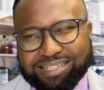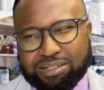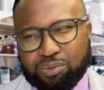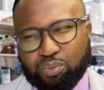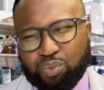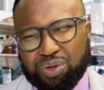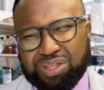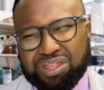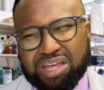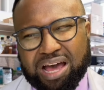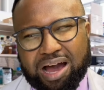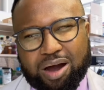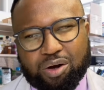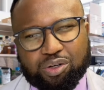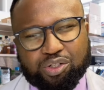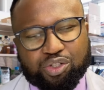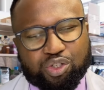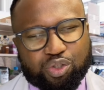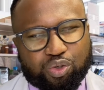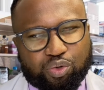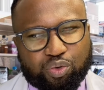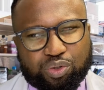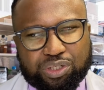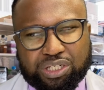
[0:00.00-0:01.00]
without
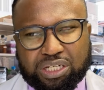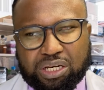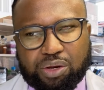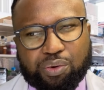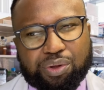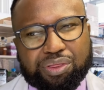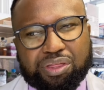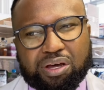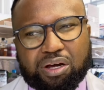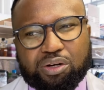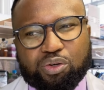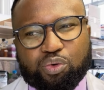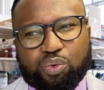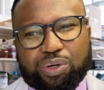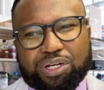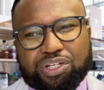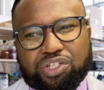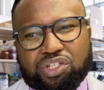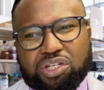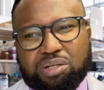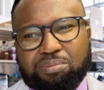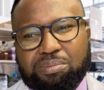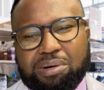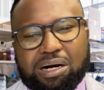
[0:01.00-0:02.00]
scrutiny, without
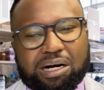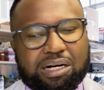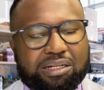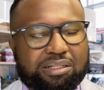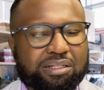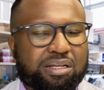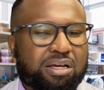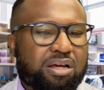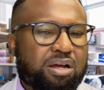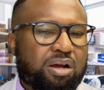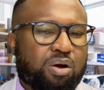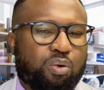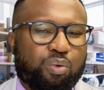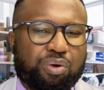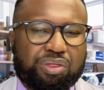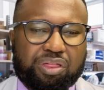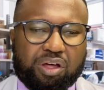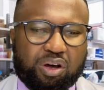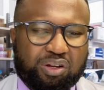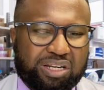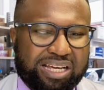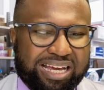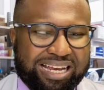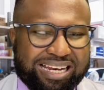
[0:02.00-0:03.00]
question marks,
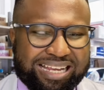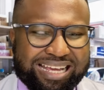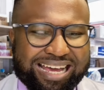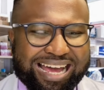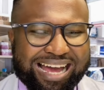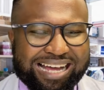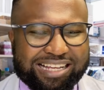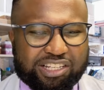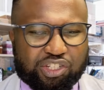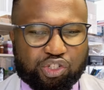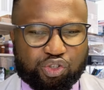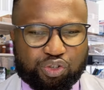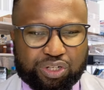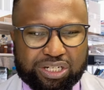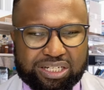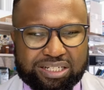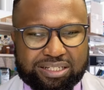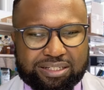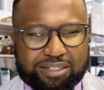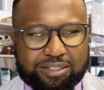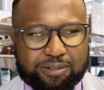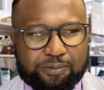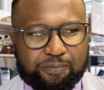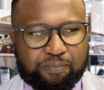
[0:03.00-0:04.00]
without any
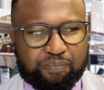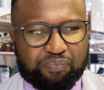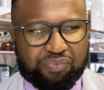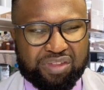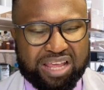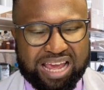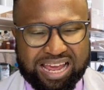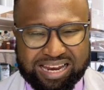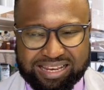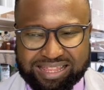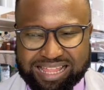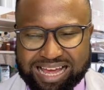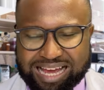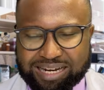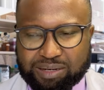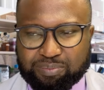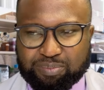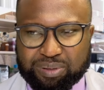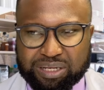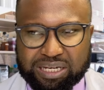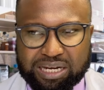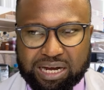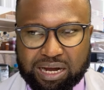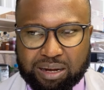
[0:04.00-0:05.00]
asterisks, and that
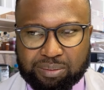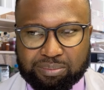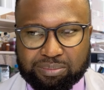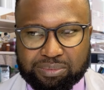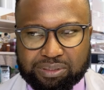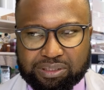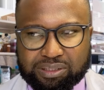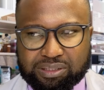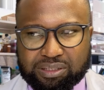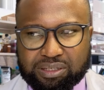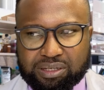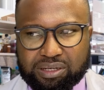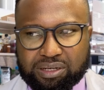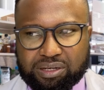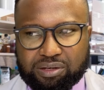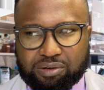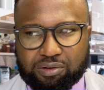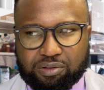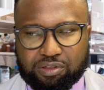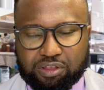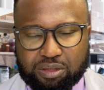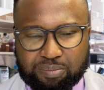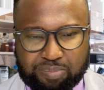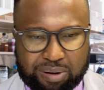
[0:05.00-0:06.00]
becomes
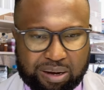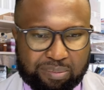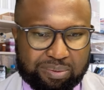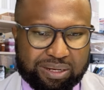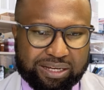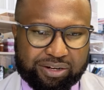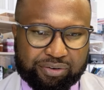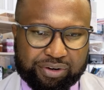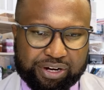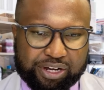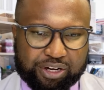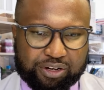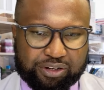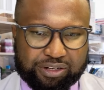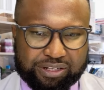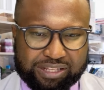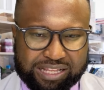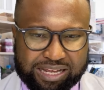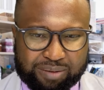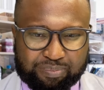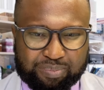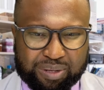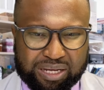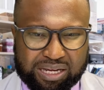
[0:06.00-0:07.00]
the public record.
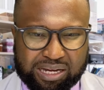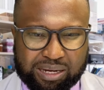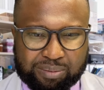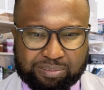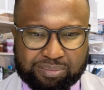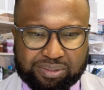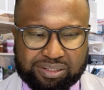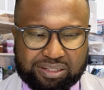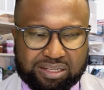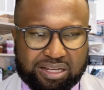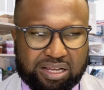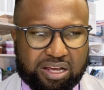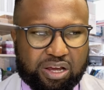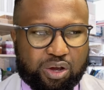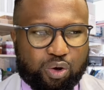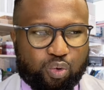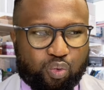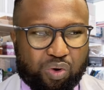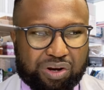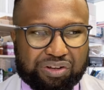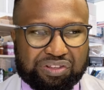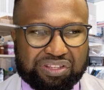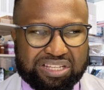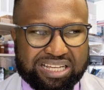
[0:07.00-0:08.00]
That becomes
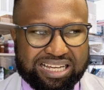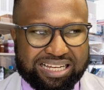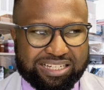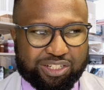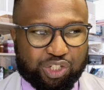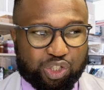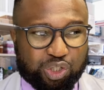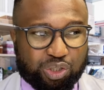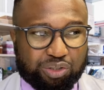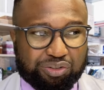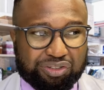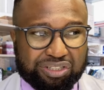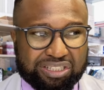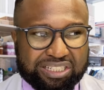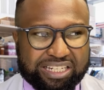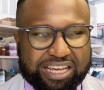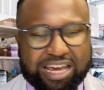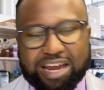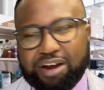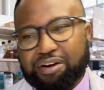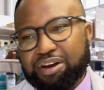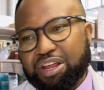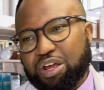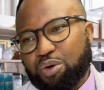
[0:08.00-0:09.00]
what their children
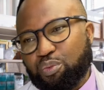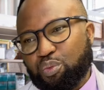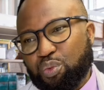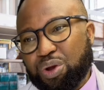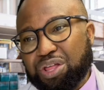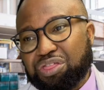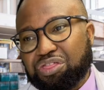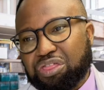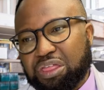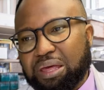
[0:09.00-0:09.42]
carry with